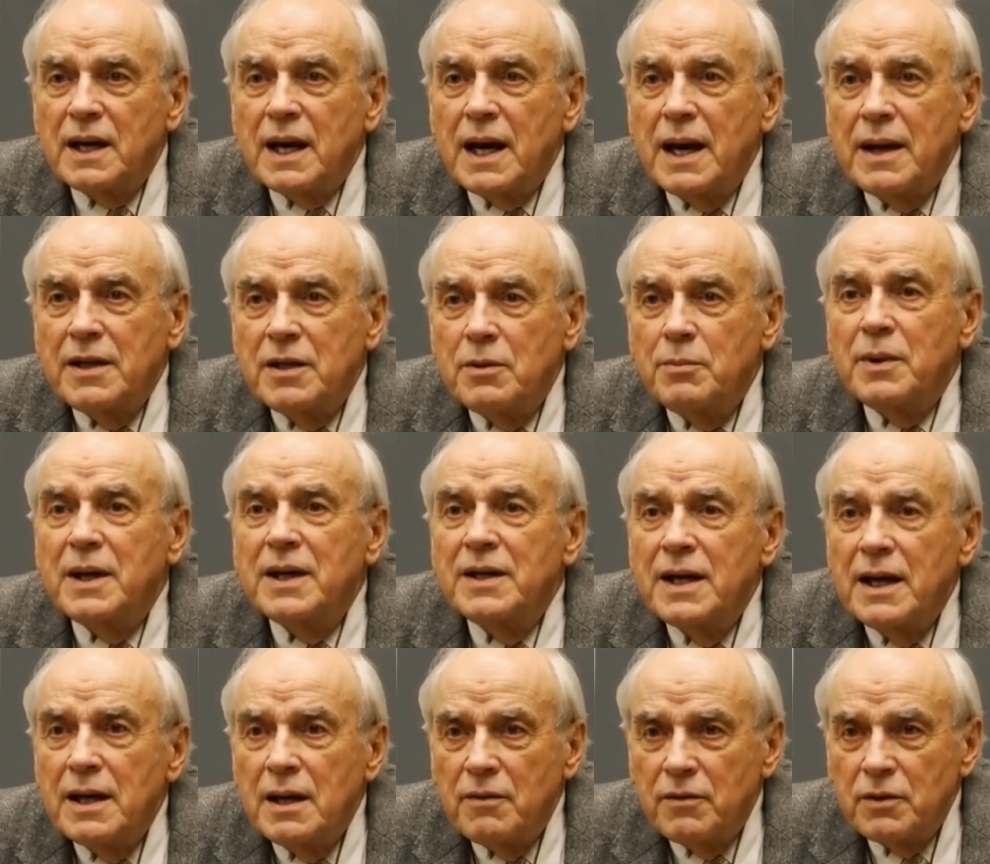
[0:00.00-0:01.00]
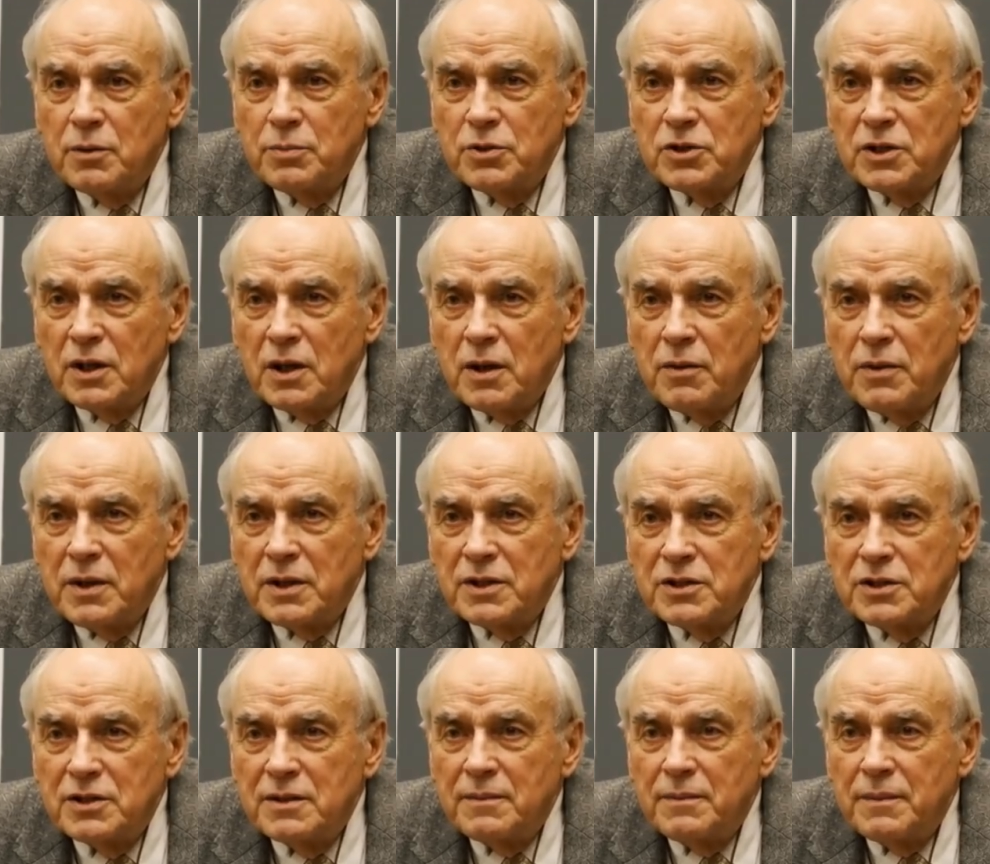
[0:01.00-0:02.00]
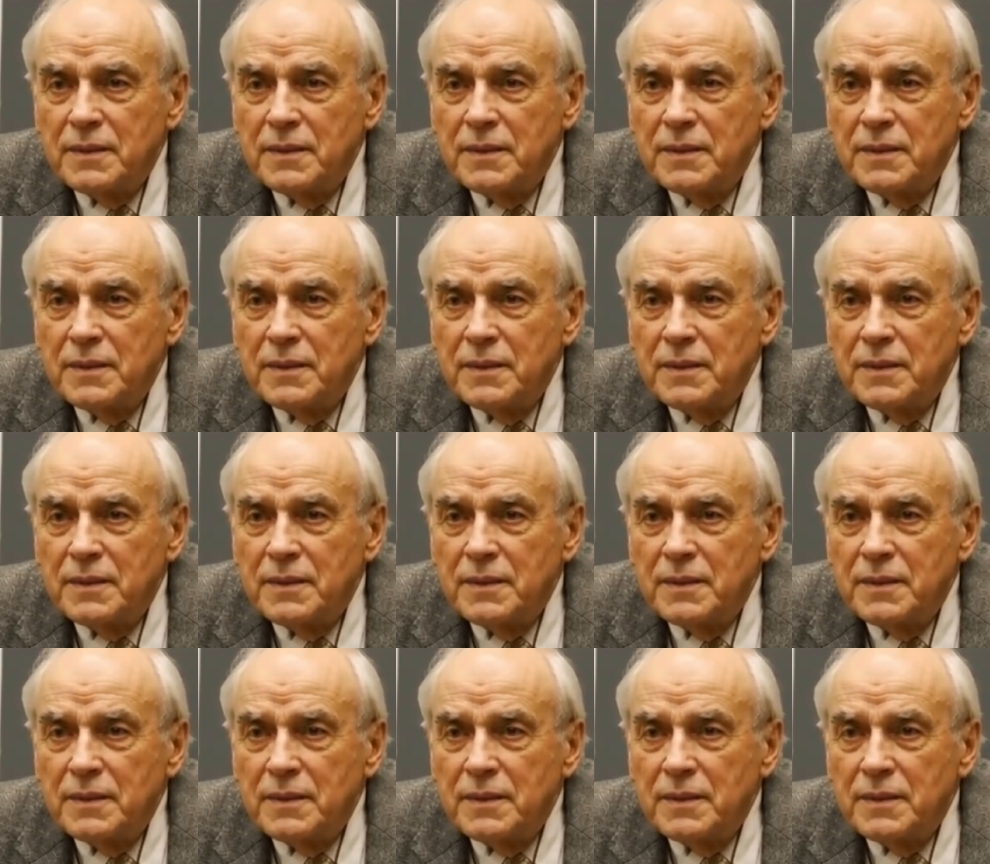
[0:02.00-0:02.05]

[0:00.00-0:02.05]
and splitting of observers.